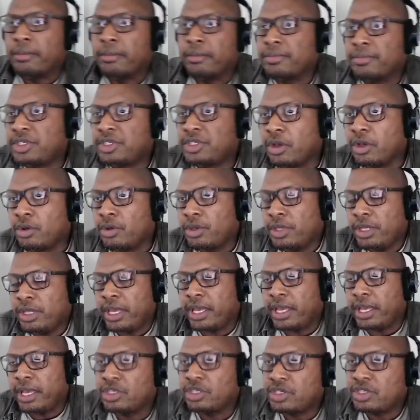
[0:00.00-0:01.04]
So
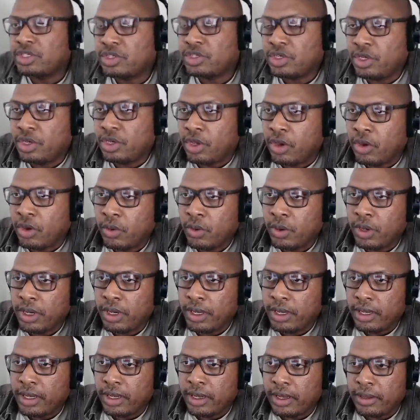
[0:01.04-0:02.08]
yeah, just you know,
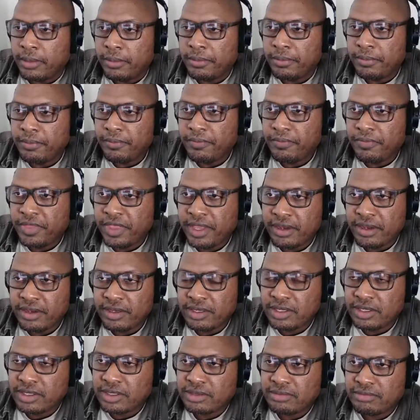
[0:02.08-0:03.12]
um,
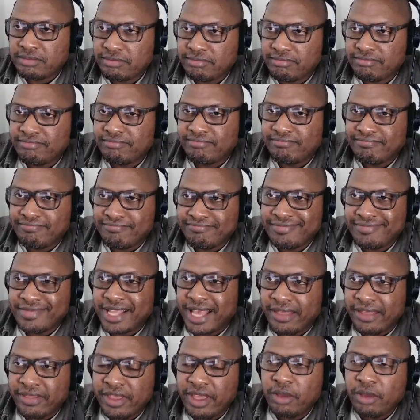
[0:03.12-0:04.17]
there's.
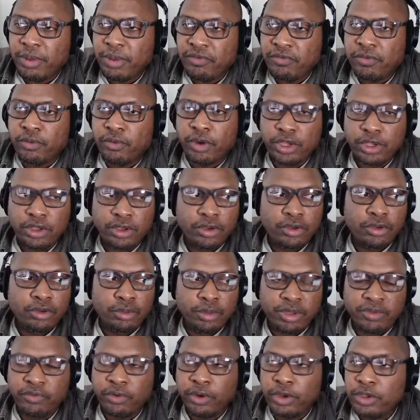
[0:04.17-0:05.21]
I think before you
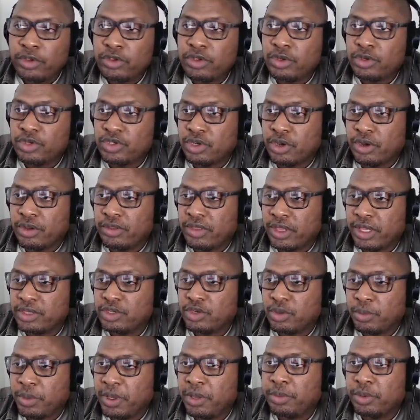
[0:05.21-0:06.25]
before you do certain things
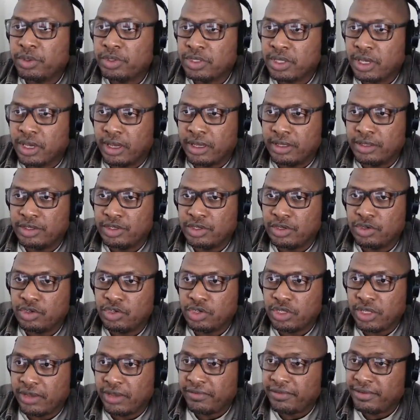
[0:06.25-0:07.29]
with people's guns, you
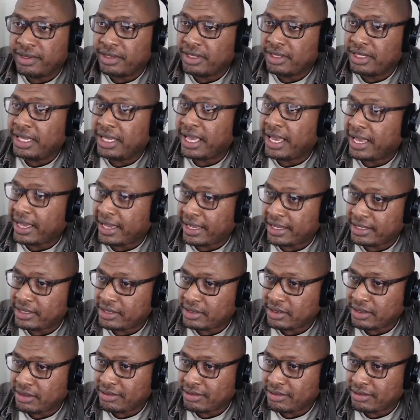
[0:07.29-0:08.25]
should definitely ask.